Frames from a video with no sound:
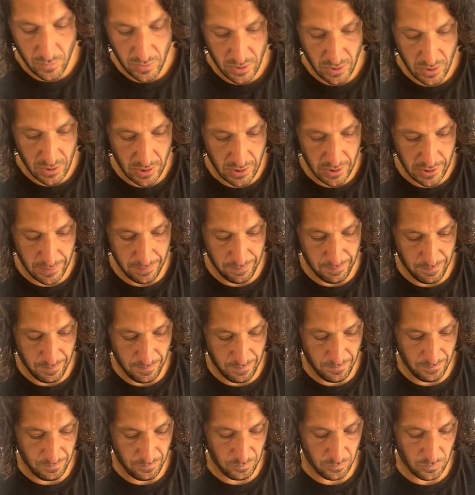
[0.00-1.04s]
Okay,
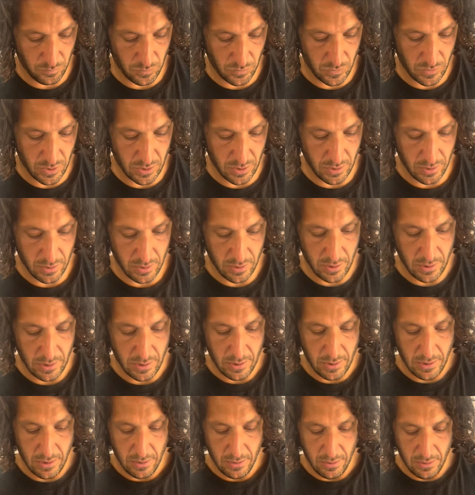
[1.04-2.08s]

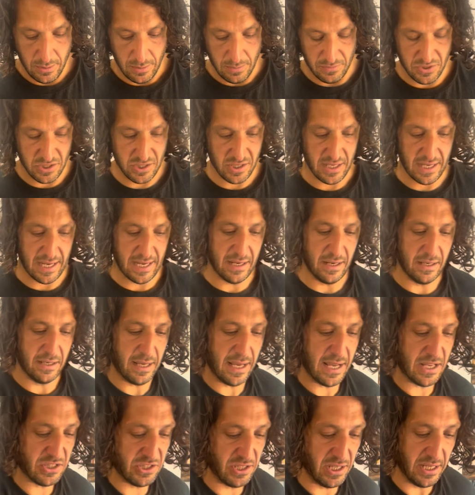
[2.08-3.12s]
I'm just going to add
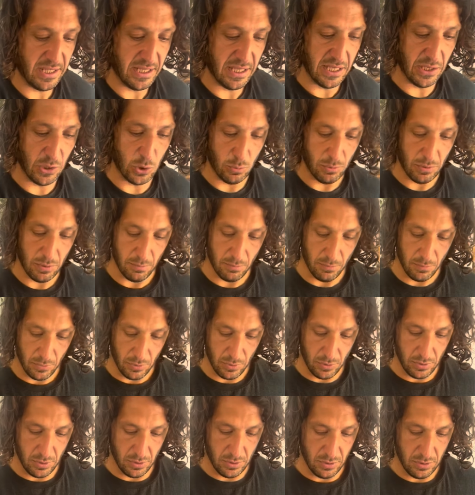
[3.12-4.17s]
actually a little bit
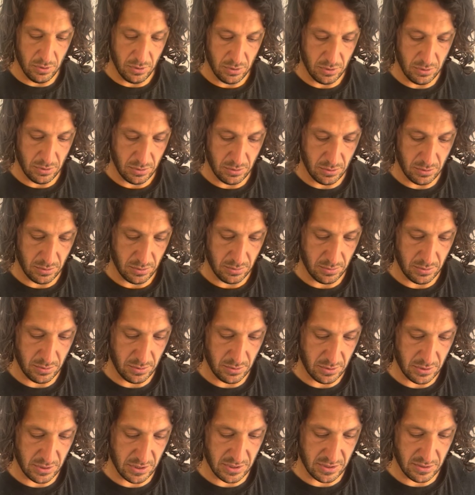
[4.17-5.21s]
more,
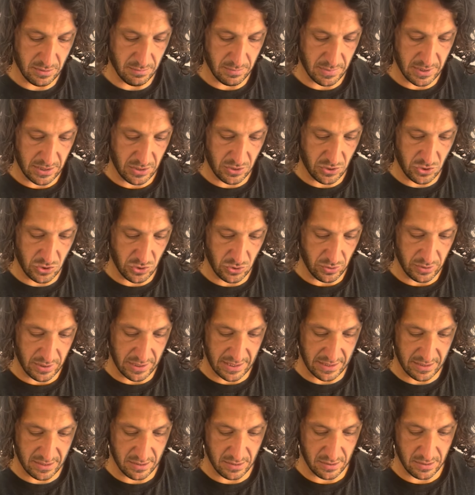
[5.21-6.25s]
just to make sure
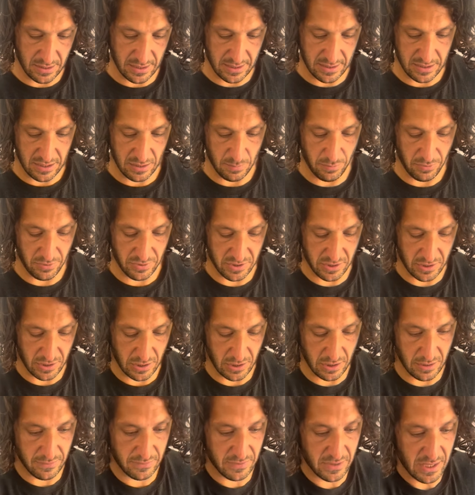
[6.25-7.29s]
that's nicely
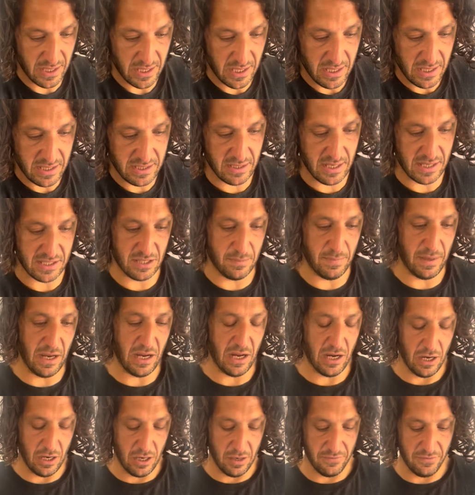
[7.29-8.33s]
preserved. So that's about
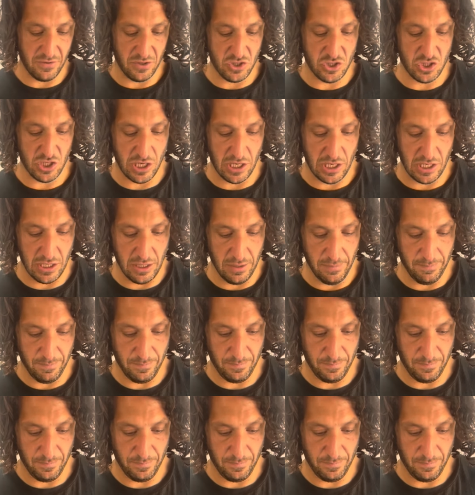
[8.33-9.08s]
half a jar.